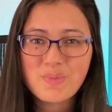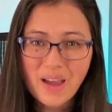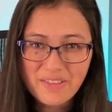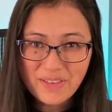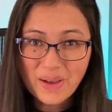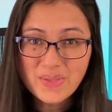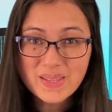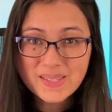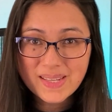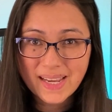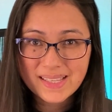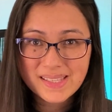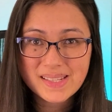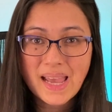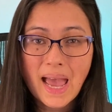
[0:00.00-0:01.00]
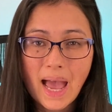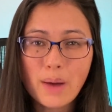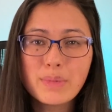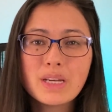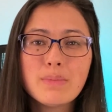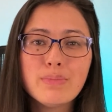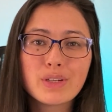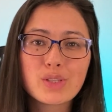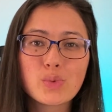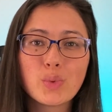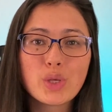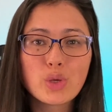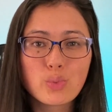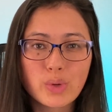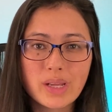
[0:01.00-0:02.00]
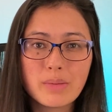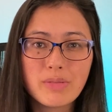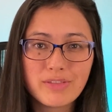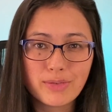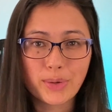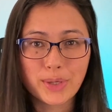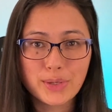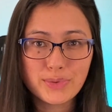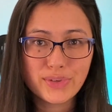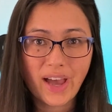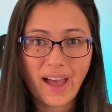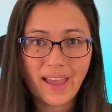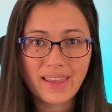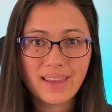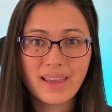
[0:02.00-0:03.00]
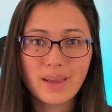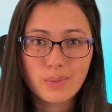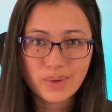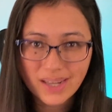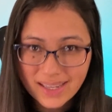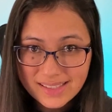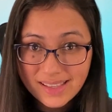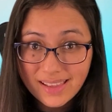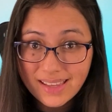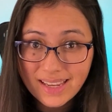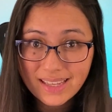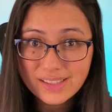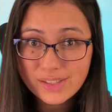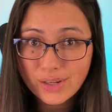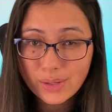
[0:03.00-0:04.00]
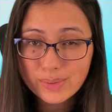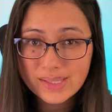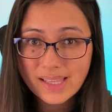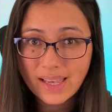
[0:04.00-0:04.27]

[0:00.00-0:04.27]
I found this test, how many books will you read before you die? And when I saw the answer, I was